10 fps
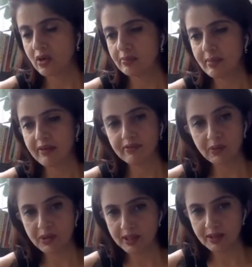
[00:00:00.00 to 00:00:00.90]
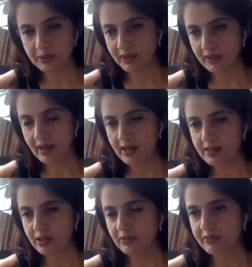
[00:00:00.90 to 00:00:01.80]
not my forte. You can
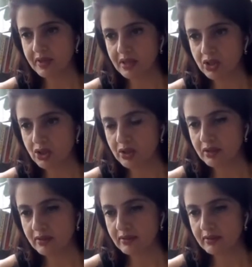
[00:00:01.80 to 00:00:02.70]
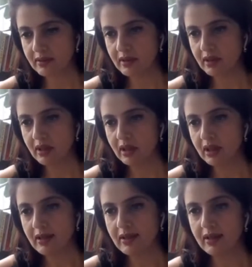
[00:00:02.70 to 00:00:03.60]
ask your physician.
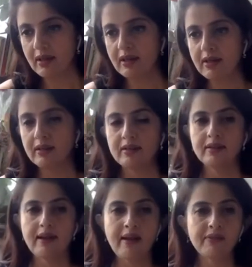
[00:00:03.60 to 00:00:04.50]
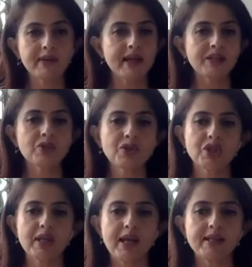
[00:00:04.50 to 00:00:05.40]
I would like to
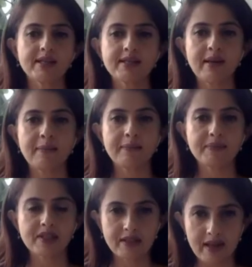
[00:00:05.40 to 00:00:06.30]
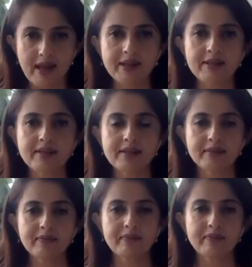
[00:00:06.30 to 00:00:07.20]
share some slides,
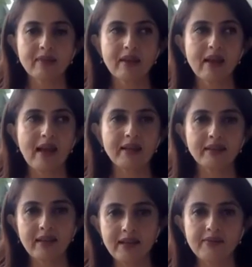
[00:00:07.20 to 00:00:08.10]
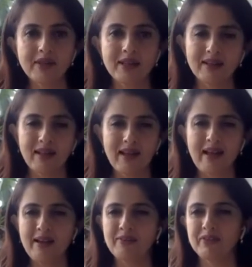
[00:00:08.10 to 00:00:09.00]
and then we can
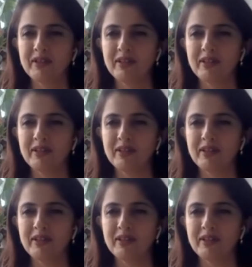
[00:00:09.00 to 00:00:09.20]
have